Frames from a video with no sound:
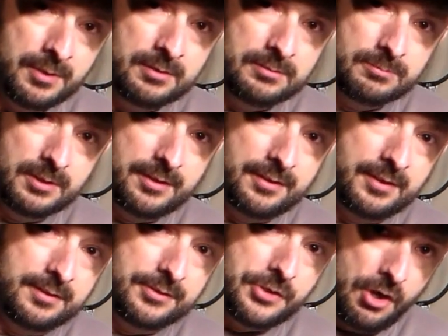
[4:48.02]
them
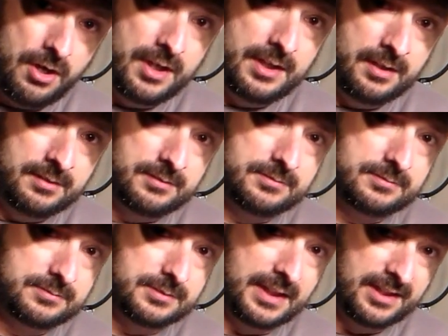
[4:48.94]
with Dawn
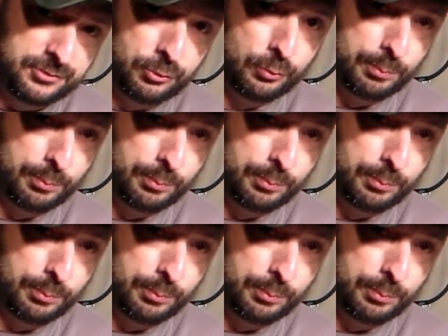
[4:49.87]
and a